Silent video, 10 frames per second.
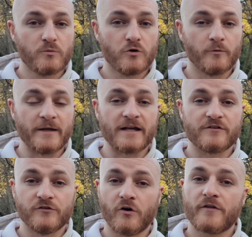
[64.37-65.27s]
warming
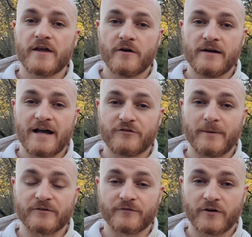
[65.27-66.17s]
is not the only
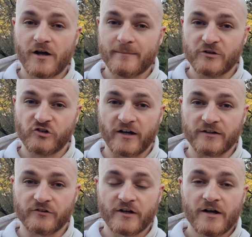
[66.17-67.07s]
aspect of climate
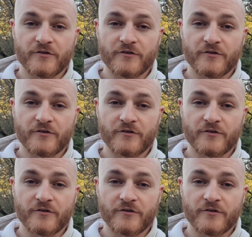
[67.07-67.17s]
change